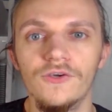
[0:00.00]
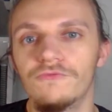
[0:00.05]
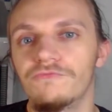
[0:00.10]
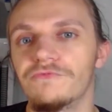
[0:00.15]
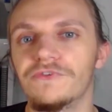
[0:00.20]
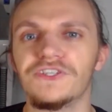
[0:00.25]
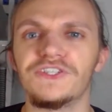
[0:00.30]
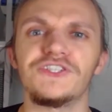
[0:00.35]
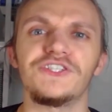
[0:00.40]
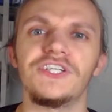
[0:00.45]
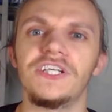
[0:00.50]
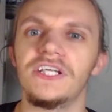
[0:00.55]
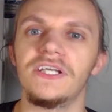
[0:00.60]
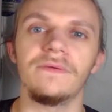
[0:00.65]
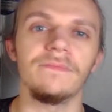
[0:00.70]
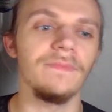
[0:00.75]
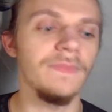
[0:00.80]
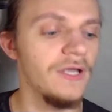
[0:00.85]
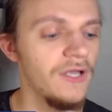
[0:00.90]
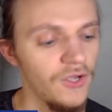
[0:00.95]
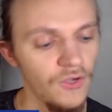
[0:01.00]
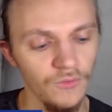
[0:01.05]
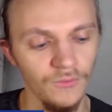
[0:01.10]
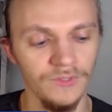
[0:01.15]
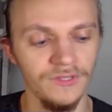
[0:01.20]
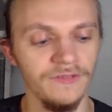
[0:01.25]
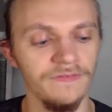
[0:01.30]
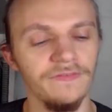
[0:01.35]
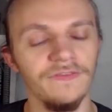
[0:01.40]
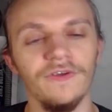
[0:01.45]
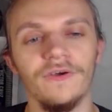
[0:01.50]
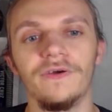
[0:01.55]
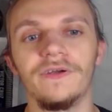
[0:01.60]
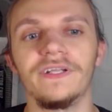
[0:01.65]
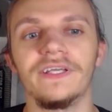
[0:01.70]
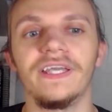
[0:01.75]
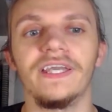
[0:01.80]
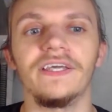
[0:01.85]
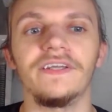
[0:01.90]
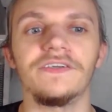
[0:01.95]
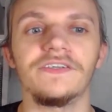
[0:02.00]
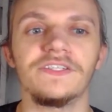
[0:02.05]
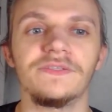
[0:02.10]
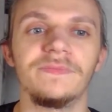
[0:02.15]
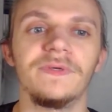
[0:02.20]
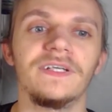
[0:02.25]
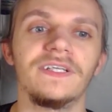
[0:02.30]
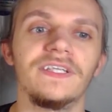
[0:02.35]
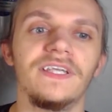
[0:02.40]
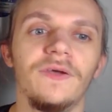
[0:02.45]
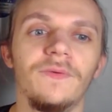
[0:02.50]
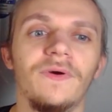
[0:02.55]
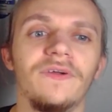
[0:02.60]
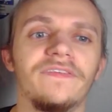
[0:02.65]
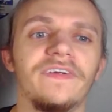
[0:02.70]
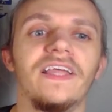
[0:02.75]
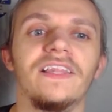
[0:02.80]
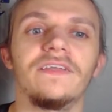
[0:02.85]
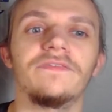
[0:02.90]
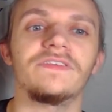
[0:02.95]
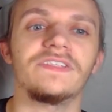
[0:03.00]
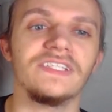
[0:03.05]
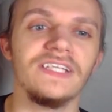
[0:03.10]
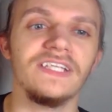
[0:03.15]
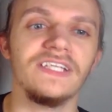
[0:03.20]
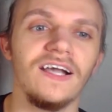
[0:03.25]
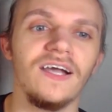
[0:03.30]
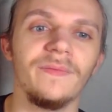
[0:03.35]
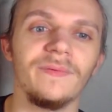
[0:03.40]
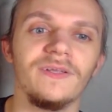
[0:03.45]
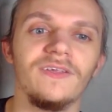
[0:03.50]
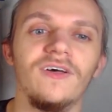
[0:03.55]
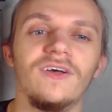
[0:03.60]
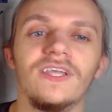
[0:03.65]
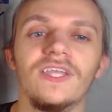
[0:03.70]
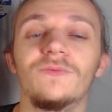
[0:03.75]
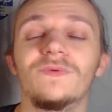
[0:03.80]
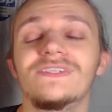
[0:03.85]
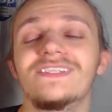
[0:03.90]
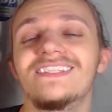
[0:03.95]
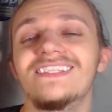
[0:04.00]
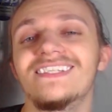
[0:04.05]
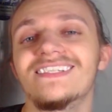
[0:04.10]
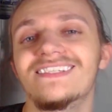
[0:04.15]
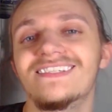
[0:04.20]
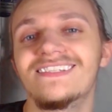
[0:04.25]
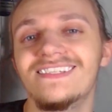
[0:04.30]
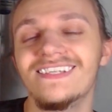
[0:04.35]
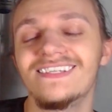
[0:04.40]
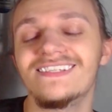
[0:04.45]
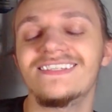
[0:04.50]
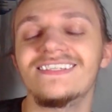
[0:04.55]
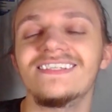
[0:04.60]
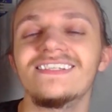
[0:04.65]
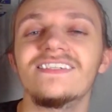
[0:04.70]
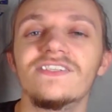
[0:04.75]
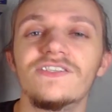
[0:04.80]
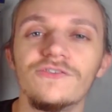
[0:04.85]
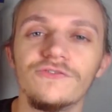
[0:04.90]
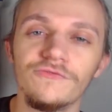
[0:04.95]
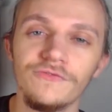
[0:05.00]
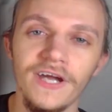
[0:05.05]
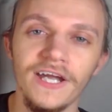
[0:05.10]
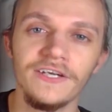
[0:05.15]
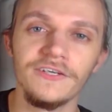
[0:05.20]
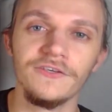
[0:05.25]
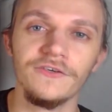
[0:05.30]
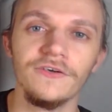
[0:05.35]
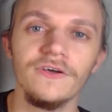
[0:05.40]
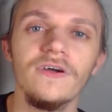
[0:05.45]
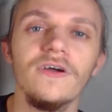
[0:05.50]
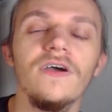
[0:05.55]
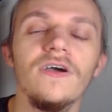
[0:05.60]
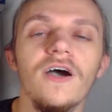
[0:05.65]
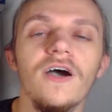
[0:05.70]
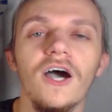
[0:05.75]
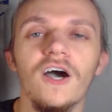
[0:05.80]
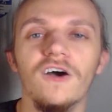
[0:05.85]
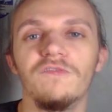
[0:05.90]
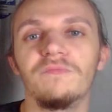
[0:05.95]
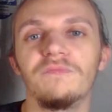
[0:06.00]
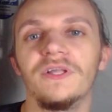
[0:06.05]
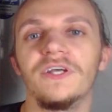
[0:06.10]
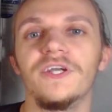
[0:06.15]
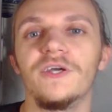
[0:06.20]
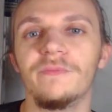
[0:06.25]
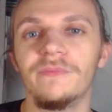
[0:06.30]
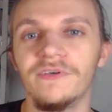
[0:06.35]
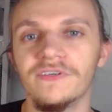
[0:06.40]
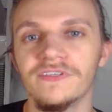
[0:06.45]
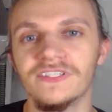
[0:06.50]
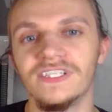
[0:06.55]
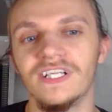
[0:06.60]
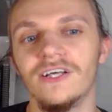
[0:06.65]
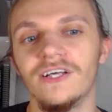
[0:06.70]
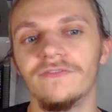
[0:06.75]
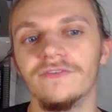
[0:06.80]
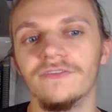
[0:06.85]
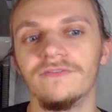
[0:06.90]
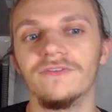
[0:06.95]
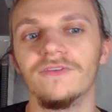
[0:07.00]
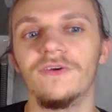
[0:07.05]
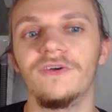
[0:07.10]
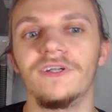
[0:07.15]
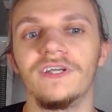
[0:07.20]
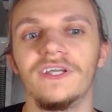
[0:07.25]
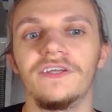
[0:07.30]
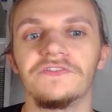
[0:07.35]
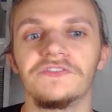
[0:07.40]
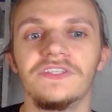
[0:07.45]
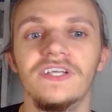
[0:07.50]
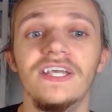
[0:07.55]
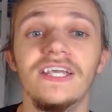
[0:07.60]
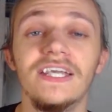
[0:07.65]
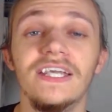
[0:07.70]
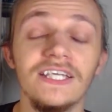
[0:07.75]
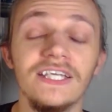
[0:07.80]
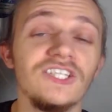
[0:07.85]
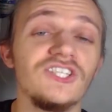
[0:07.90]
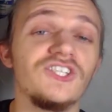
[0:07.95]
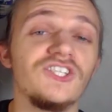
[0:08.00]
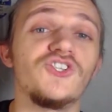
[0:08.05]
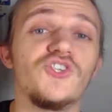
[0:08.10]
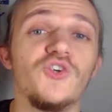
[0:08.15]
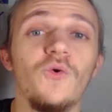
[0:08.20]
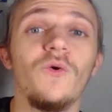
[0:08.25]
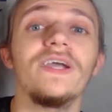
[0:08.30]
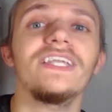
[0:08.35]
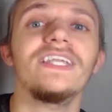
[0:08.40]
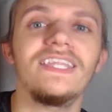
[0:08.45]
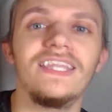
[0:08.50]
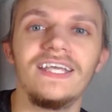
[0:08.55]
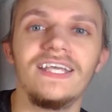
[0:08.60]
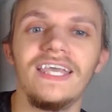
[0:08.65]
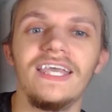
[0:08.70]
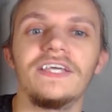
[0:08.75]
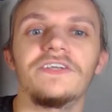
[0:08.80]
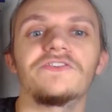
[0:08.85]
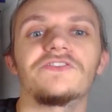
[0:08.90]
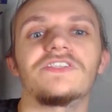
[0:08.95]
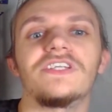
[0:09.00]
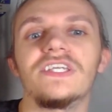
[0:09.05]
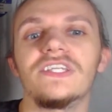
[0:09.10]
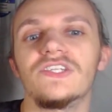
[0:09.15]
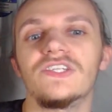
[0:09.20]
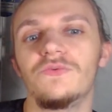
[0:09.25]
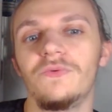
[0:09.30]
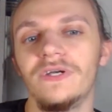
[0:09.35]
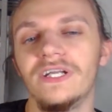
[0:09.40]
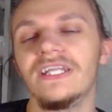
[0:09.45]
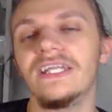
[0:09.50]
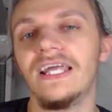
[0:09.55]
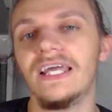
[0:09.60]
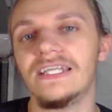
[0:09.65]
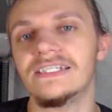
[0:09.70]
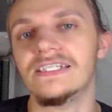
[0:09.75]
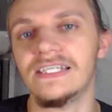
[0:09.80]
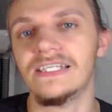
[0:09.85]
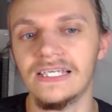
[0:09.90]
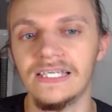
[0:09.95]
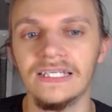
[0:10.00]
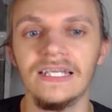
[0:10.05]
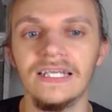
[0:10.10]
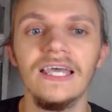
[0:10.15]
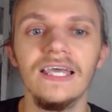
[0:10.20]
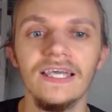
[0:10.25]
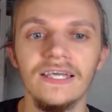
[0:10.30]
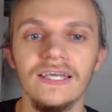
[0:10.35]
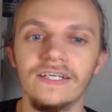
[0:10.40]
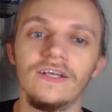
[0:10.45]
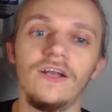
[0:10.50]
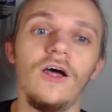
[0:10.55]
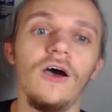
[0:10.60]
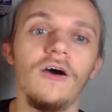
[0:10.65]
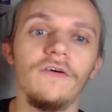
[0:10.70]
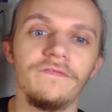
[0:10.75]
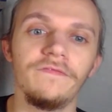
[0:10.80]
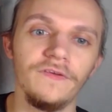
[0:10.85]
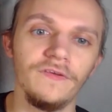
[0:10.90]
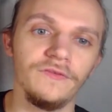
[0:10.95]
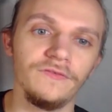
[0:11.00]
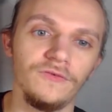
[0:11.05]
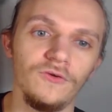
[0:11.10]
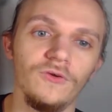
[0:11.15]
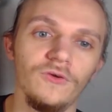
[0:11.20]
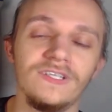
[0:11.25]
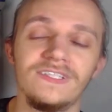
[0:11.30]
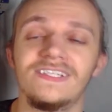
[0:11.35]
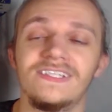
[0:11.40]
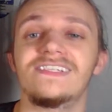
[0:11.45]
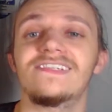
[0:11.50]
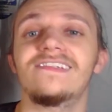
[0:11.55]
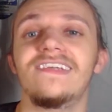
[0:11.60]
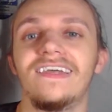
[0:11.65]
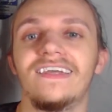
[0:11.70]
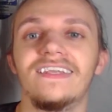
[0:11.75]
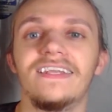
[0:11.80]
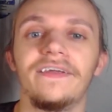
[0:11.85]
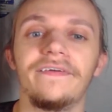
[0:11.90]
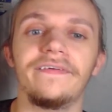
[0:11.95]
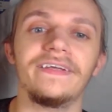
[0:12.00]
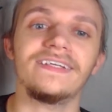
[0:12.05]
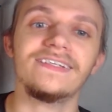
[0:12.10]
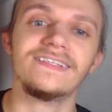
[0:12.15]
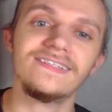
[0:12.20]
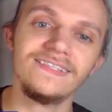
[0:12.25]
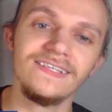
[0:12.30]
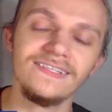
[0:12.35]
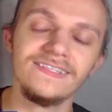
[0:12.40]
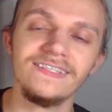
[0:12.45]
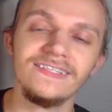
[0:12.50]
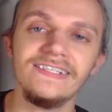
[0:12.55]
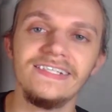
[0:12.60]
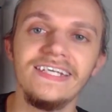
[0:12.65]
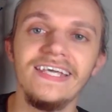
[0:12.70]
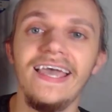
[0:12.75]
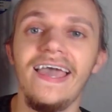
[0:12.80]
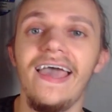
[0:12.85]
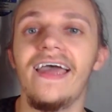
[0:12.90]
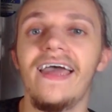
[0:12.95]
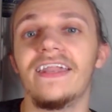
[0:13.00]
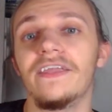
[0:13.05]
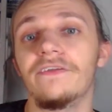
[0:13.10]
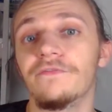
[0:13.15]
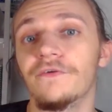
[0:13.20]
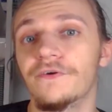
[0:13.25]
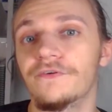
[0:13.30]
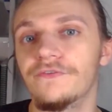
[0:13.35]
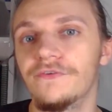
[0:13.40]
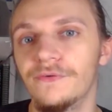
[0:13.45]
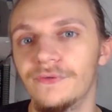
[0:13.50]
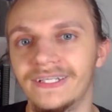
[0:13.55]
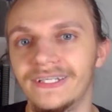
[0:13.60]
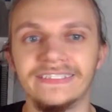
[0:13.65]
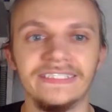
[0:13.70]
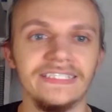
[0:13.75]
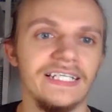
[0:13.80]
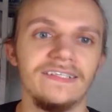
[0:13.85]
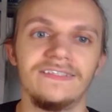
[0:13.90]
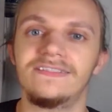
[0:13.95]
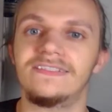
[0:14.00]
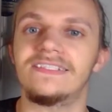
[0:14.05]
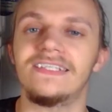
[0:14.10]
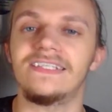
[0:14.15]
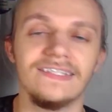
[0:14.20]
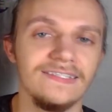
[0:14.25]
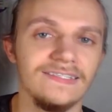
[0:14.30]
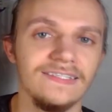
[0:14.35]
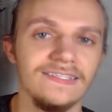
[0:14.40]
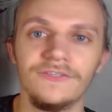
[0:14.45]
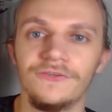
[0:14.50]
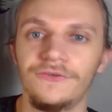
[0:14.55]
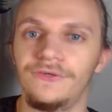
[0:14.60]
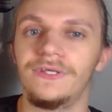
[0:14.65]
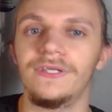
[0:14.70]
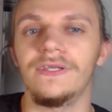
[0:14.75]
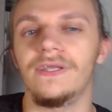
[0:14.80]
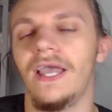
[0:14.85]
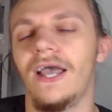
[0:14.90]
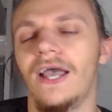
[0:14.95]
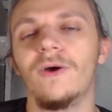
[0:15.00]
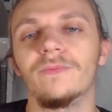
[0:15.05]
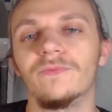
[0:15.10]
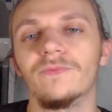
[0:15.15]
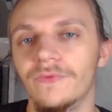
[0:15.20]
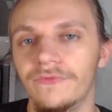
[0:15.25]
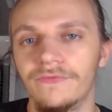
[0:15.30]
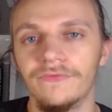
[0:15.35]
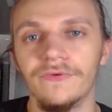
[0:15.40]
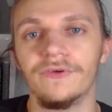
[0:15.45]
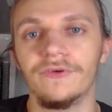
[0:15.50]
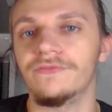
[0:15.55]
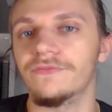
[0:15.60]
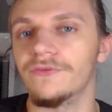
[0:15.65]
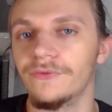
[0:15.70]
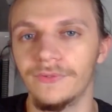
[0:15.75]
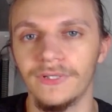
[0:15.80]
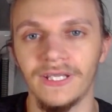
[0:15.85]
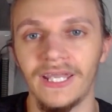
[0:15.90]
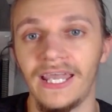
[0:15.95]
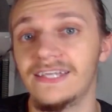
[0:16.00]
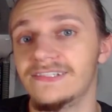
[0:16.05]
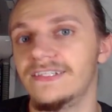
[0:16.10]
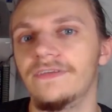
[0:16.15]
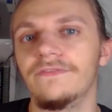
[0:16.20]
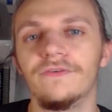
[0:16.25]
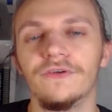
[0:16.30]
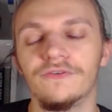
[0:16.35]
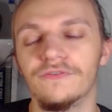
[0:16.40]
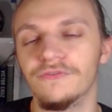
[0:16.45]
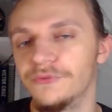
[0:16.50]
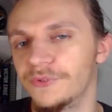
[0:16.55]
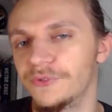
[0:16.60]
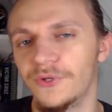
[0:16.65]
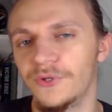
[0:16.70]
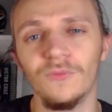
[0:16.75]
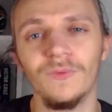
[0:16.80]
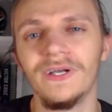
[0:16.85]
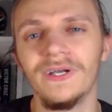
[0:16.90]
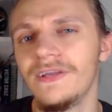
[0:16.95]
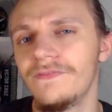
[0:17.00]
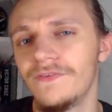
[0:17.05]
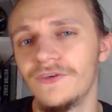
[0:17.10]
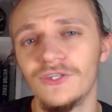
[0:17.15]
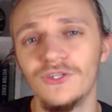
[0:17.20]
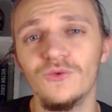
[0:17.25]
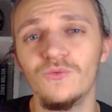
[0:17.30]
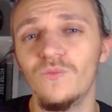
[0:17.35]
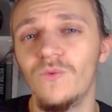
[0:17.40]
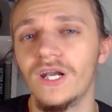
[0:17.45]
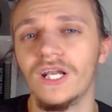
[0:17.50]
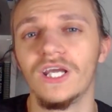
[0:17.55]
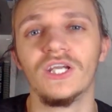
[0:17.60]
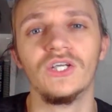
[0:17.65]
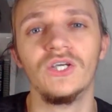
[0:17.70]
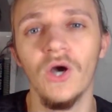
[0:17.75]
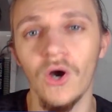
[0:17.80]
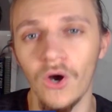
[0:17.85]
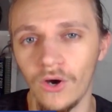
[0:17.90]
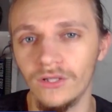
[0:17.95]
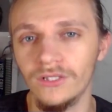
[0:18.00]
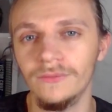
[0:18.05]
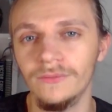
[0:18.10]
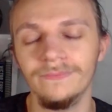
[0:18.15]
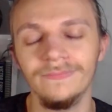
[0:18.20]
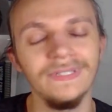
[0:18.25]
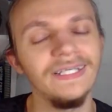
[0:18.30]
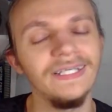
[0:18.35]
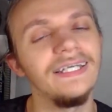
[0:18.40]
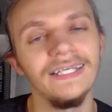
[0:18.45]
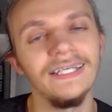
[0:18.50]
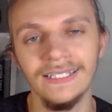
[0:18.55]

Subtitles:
regime with the Florida Gators, but Kuwon Ratliff is not coming along. He was the assistant director of player personnel for the Florida Gators. He joined the Gators in 2019 in an off-field role as a secondary assistant and a recruiting assistant, or he helped with recruiting as a recruiter, whatever you want to call him.